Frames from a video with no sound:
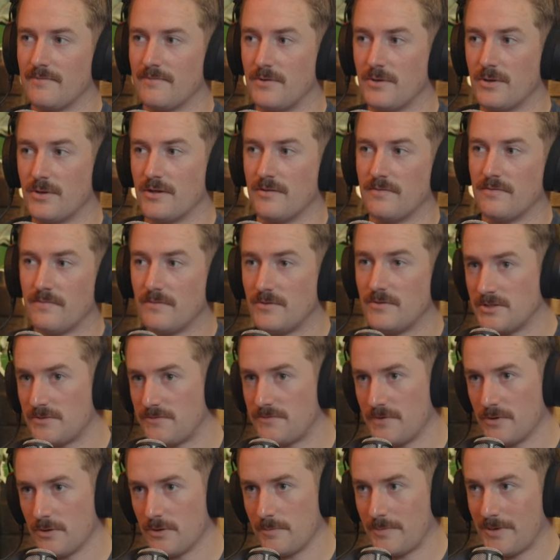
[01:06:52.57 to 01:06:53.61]
If you can
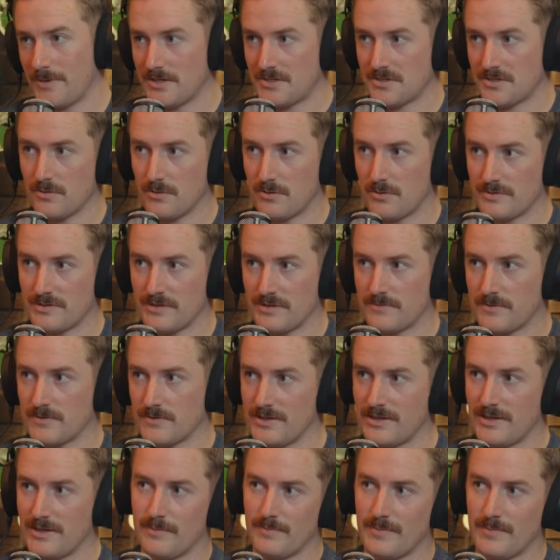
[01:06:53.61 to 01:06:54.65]
just feel a pitch a little
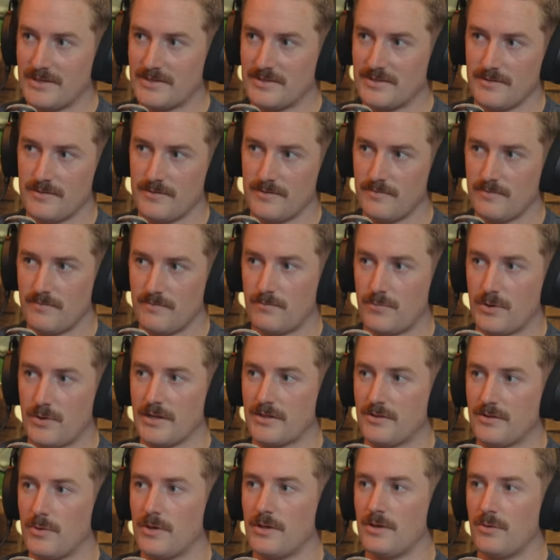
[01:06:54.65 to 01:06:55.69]
differently, that makes it
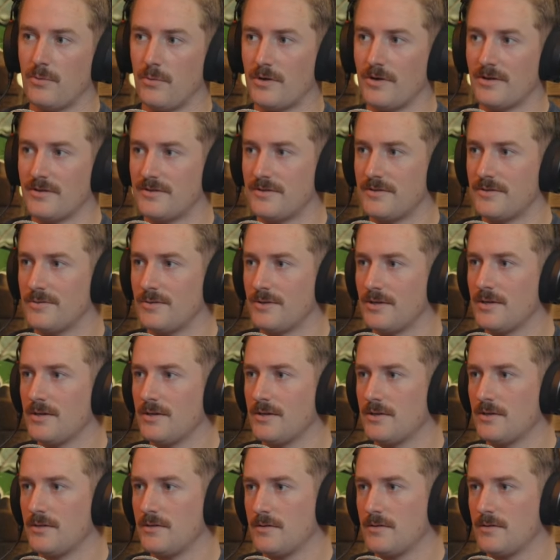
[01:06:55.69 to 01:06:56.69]
break the way that you want it to. Right.